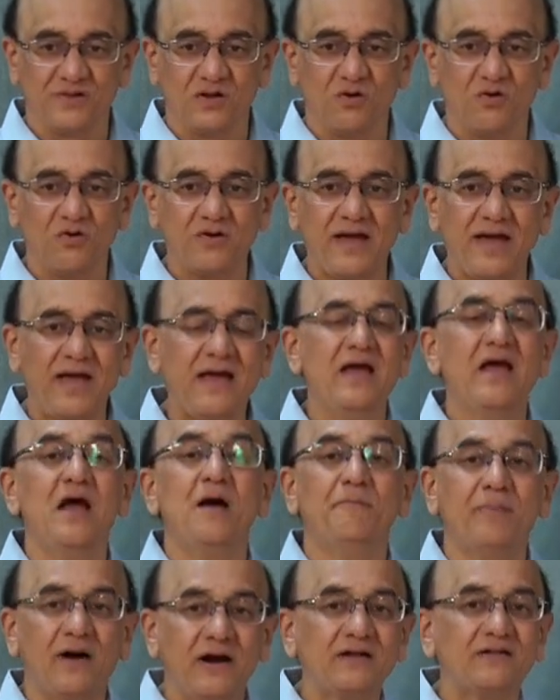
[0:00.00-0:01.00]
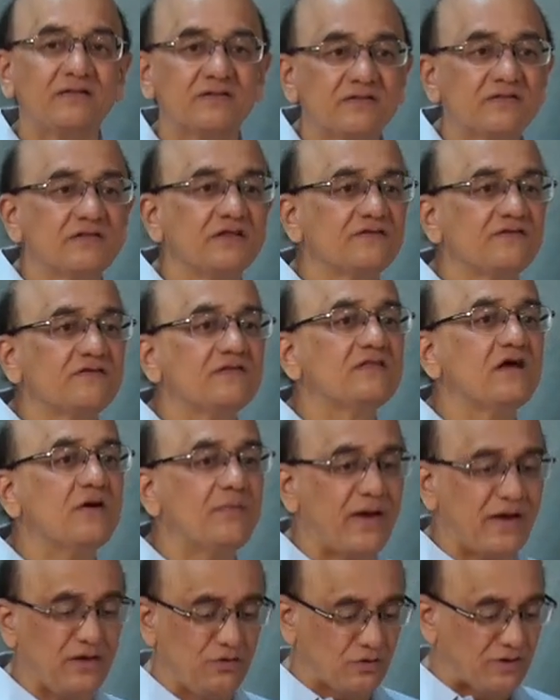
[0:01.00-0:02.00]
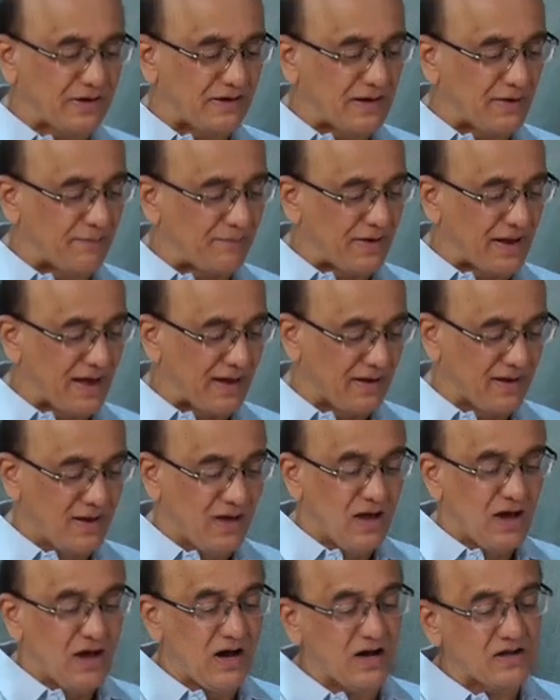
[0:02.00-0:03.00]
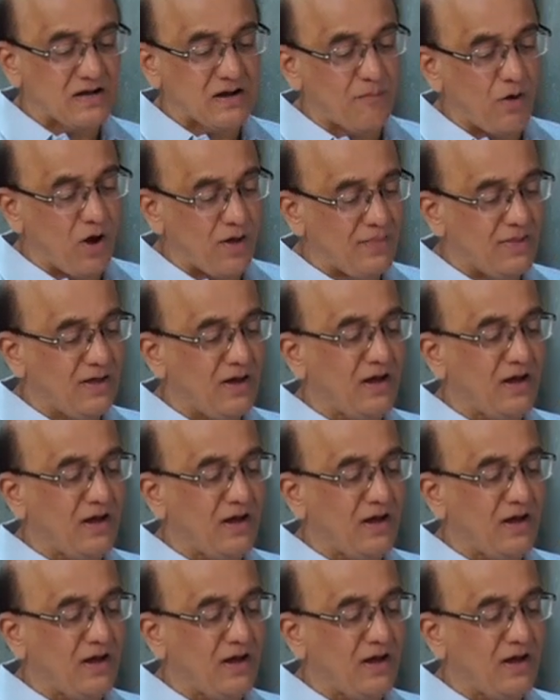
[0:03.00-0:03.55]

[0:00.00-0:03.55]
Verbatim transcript: Okay? But this is the way you can apply. Uh, come on,